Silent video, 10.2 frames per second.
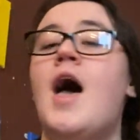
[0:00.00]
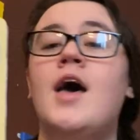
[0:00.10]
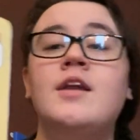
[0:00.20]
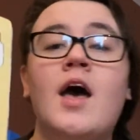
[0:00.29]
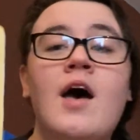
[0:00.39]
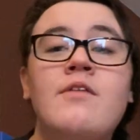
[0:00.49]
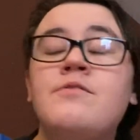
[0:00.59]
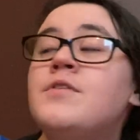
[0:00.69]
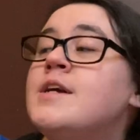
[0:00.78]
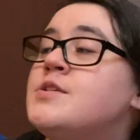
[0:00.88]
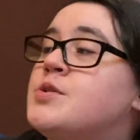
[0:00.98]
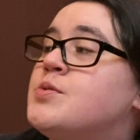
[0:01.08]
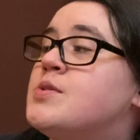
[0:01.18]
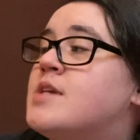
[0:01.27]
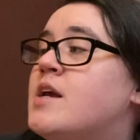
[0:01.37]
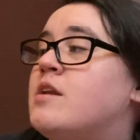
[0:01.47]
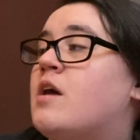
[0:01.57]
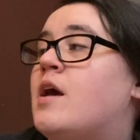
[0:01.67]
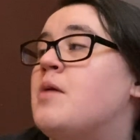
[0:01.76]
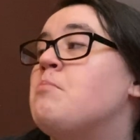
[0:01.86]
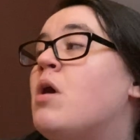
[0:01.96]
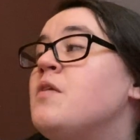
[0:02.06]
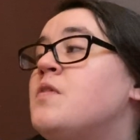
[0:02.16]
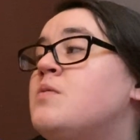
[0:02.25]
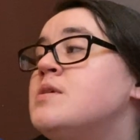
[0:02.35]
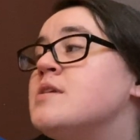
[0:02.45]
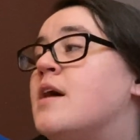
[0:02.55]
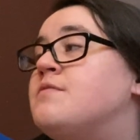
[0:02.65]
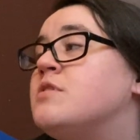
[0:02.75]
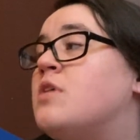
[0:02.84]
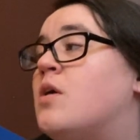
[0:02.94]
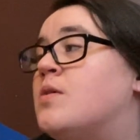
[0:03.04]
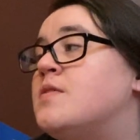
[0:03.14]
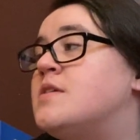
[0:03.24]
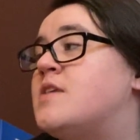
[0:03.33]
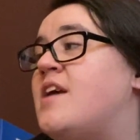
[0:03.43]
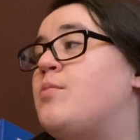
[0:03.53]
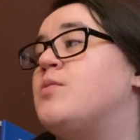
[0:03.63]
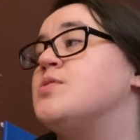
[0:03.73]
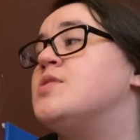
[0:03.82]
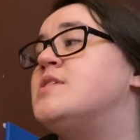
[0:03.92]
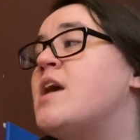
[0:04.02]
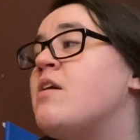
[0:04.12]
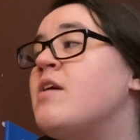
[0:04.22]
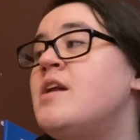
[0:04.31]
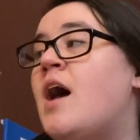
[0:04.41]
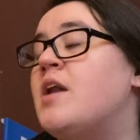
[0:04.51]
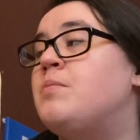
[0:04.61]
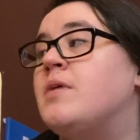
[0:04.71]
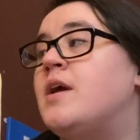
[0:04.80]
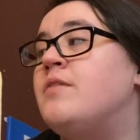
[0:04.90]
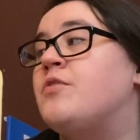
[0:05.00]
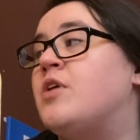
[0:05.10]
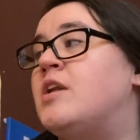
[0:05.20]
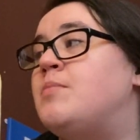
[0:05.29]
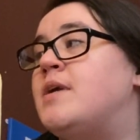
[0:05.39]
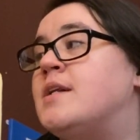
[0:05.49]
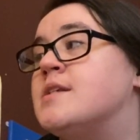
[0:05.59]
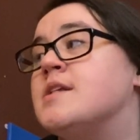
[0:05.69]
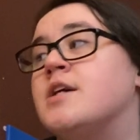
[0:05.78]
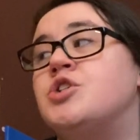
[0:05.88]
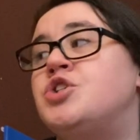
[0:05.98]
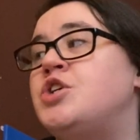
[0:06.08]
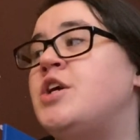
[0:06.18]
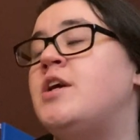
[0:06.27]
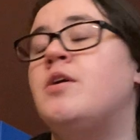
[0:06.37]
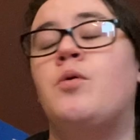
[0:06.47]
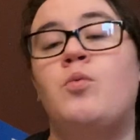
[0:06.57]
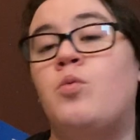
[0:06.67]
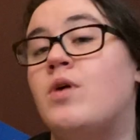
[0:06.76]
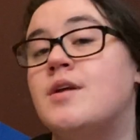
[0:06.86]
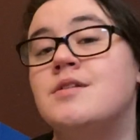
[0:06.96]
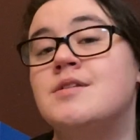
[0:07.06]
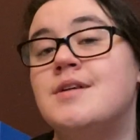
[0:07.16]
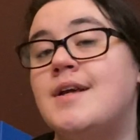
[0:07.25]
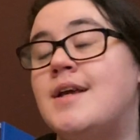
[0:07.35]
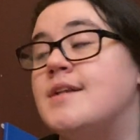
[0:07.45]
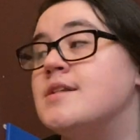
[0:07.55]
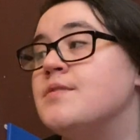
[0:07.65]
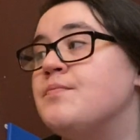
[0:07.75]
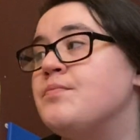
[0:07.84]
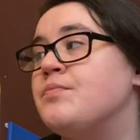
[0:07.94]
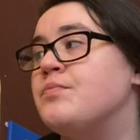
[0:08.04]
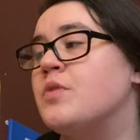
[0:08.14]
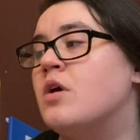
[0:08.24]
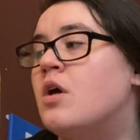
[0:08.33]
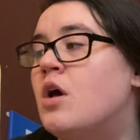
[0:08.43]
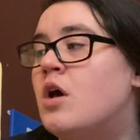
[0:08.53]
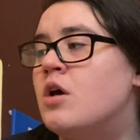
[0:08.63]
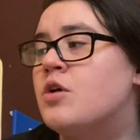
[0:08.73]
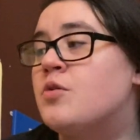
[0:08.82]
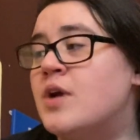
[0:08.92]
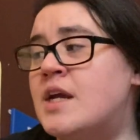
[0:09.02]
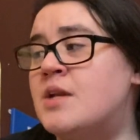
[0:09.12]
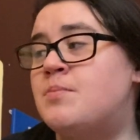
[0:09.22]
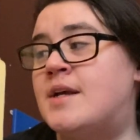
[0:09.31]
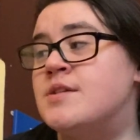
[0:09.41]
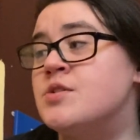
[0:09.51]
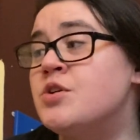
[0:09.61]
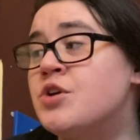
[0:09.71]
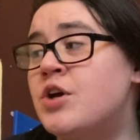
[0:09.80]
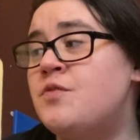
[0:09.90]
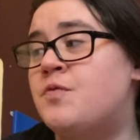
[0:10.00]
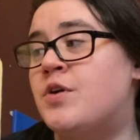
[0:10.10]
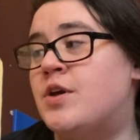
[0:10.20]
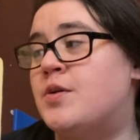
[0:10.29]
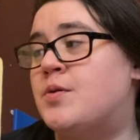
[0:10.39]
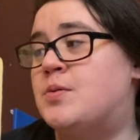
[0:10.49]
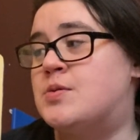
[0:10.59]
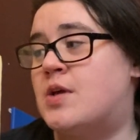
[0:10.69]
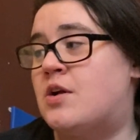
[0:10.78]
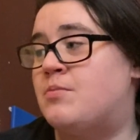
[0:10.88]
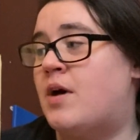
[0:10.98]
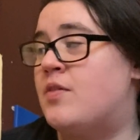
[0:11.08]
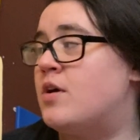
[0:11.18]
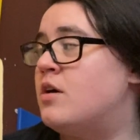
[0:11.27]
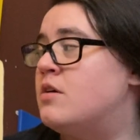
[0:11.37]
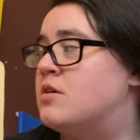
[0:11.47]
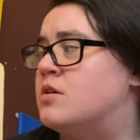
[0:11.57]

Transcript: And every Tuesday night, Martha was left alone at the table, staring at a plate of green beans that she wouldn't eat. "Green beans are good for you," said her mother.